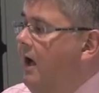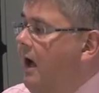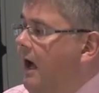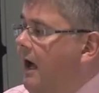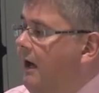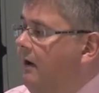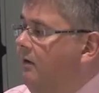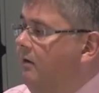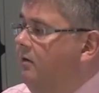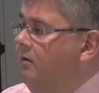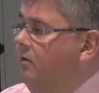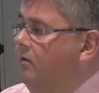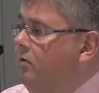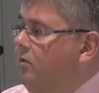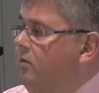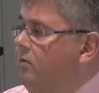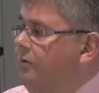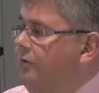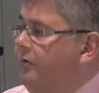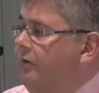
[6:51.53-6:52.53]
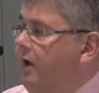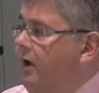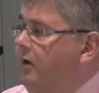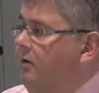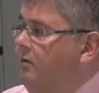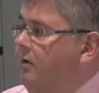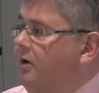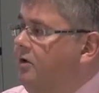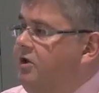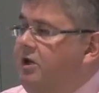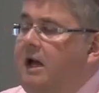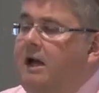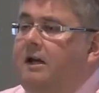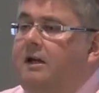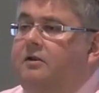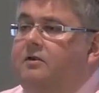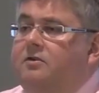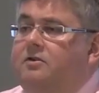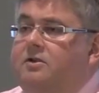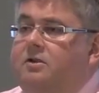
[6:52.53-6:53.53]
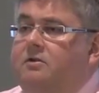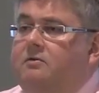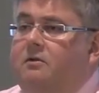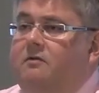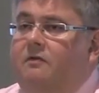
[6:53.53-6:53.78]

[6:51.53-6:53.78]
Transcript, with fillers: and also a challenge to